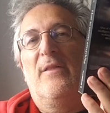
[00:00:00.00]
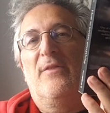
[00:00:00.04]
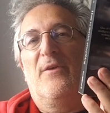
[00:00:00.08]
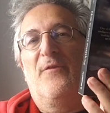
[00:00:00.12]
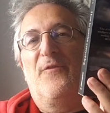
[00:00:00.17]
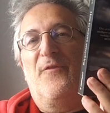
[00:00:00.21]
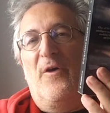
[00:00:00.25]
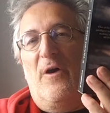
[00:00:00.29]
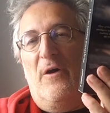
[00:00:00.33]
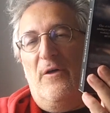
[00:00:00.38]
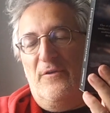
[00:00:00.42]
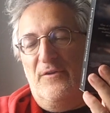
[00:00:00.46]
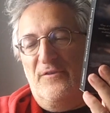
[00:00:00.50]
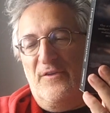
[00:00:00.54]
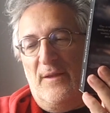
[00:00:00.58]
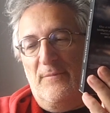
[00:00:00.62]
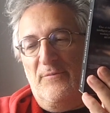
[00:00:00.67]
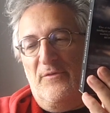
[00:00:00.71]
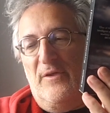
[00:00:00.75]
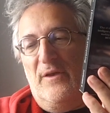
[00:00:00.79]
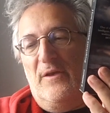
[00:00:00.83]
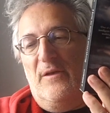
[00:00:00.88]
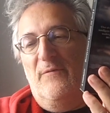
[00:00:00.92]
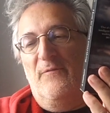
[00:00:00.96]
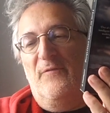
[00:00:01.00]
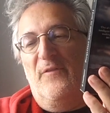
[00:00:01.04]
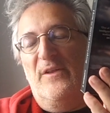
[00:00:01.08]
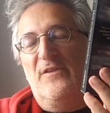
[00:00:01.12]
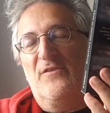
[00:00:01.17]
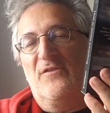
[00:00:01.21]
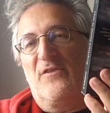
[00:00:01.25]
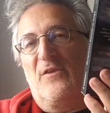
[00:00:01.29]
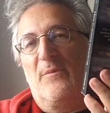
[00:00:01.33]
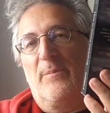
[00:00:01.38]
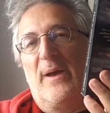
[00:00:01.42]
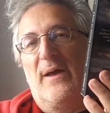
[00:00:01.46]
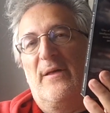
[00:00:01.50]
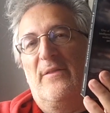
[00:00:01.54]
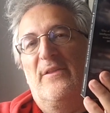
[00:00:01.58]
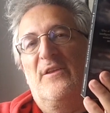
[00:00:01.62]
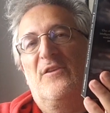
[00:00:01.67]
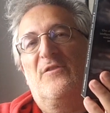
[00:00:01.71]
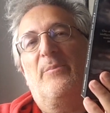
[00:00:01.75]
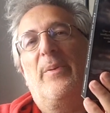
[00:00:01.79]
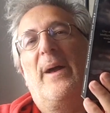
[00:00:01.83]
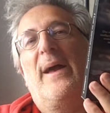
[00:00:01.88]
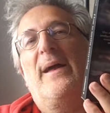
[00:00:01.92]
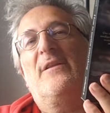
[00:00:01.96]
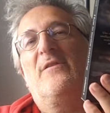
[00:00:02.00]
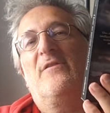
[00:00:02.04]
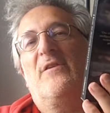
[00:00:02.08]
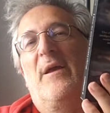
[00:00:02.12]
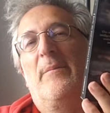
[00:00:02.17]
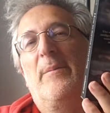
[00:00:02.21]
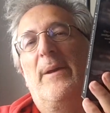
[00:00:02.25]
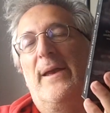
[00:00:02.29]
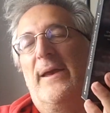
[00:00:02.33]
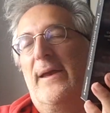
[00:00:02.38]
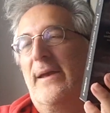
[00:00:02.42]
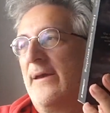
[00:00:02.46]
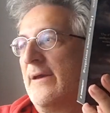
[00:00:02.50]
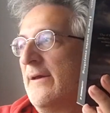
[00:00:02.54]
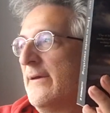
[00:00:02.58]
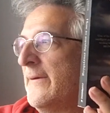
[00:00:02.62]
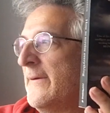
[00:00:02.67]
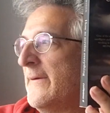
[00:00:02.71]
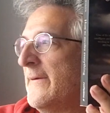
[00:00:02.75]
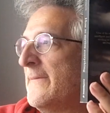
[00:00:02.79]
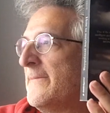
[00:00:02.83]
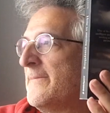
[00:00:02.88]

the father is absolutely convinced about this pandemic.